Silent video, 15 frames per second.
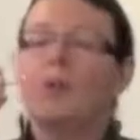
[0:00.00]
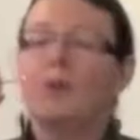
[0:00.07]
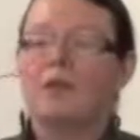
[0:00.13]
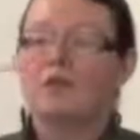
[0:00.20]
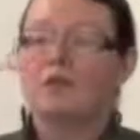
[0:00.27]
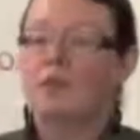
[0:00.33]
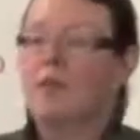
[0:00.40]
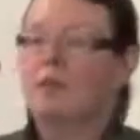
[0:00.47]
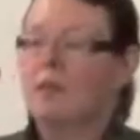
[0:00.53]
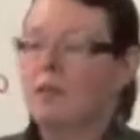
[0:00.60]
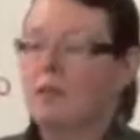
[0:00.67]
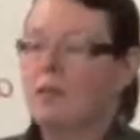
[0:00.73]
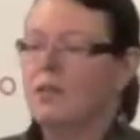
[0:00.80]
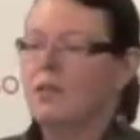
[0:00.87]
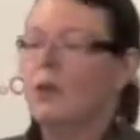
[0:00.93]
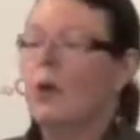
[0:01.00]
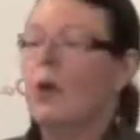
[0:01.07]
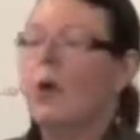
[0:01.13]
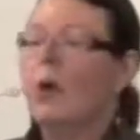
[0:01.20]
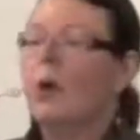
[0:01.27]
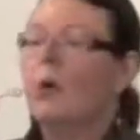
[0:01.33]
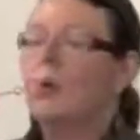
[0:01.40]
when you did this?
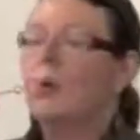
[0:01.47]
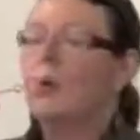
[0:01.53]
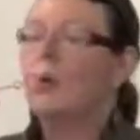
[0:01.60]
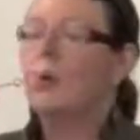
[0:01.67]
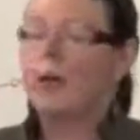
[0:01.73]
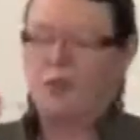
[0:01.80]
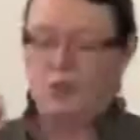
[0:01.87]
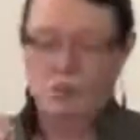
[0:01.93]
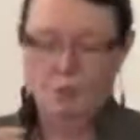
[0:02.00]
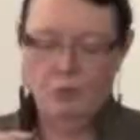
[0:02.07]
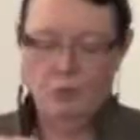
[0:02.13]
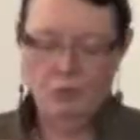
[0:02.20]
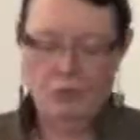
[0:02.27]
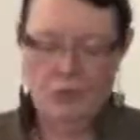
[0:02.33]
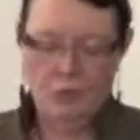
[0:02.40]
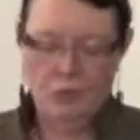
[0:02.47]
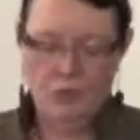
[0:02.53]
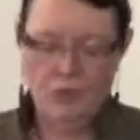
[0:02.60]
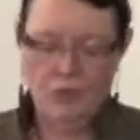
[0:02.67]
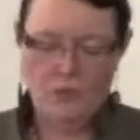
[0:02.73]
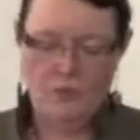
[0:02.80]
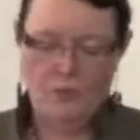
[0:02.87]
And you blew
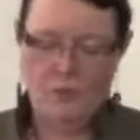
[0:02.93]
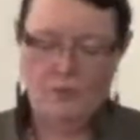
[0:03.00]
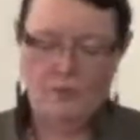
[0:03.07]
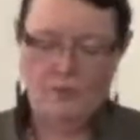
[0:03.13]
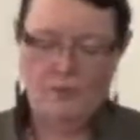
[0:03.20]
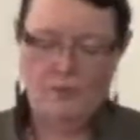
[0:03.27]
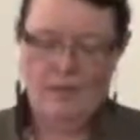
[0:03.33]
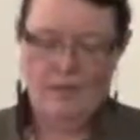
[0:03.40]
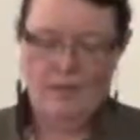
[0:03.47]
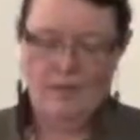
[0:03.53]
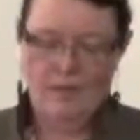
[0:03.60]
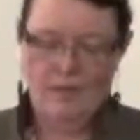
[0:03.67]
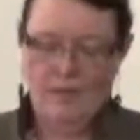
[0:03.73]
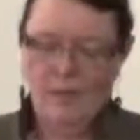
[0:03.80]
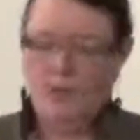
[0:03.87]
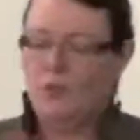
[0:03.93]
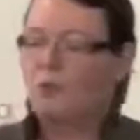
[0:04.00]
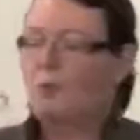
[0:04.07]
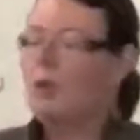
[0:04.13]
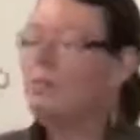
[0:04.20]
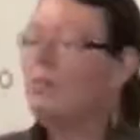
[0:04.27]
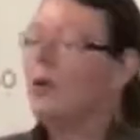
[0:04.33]
bubbles? Do you
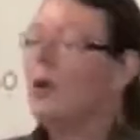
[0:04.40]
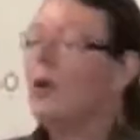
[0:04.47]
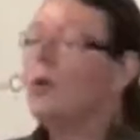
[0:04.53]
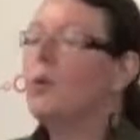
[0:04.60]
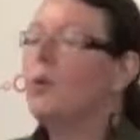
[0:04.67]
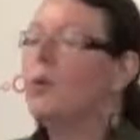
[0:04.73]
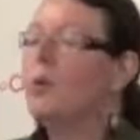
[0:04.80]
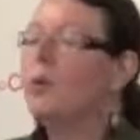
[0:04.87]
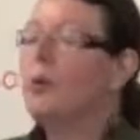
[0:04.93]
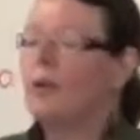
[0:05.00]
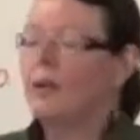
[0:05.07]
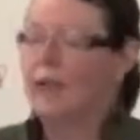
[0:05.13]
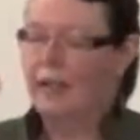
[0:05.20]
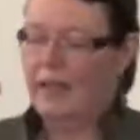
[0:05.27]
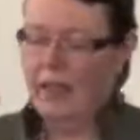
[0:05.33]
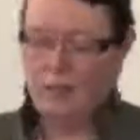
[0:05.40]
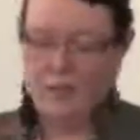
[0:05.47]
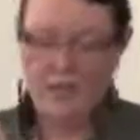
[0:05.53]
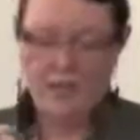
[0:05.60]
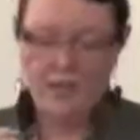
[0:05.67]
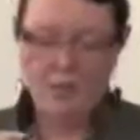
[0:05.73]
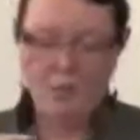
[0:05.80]
remember how
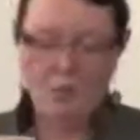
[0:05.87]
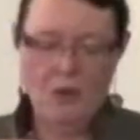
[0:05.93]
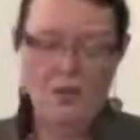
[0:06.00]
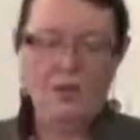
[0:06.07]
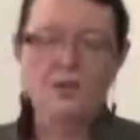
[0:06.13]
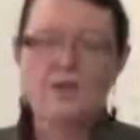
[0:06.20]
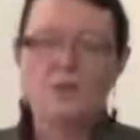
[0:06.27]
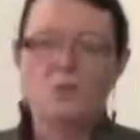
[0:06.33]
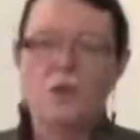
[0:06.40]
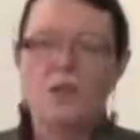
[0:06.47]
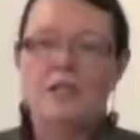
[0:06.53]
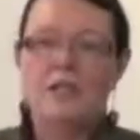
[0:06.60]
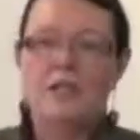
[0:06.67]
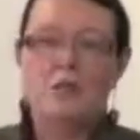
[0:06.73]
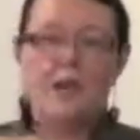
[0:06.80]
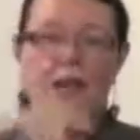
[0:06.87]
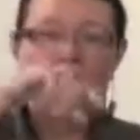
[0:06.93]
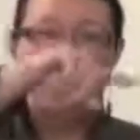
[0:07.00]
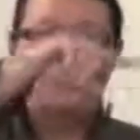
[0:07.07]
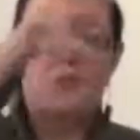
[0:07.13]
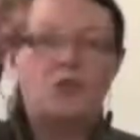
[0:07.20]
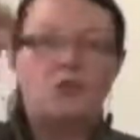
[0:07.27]
nice it was running
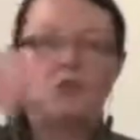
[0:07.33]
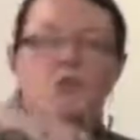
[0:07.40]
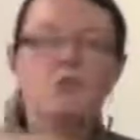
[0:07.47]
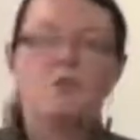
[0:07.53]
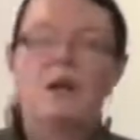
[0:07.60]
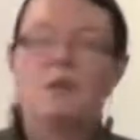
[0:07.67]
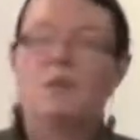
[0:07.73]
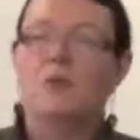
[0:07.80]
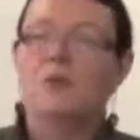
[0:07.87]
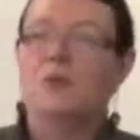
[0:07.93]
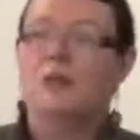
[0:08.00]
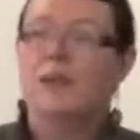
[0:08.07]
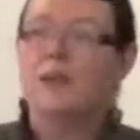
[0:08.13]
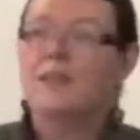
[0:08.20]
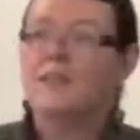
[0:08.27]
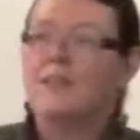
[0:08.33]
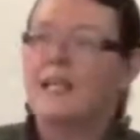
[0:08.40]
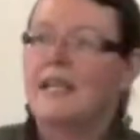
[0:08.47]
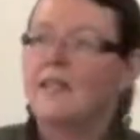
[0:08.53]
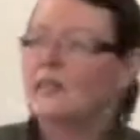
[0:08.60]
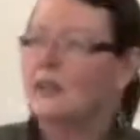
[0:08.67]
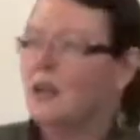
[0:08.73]
around? Whose bubble
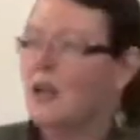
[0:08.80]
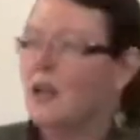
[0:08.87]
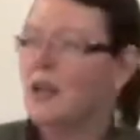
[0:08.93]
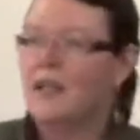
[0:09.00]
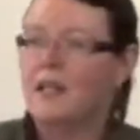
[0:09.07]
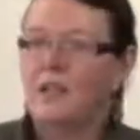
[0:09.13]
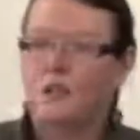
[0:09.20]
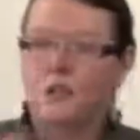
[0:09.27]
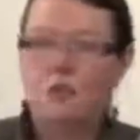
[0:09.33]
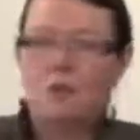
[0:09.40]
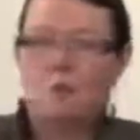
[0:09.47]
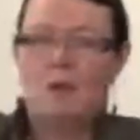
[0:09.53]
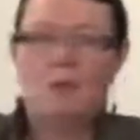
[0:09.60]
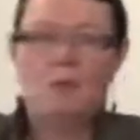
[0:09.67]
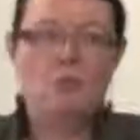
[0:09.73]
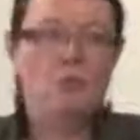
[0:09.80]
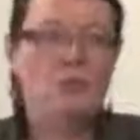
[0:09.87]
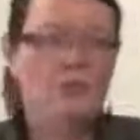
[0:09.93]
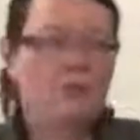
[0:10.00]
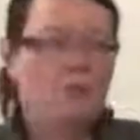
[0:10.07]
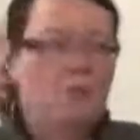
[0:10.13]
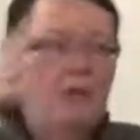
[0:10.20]
stayed the longest? Whose bubble was the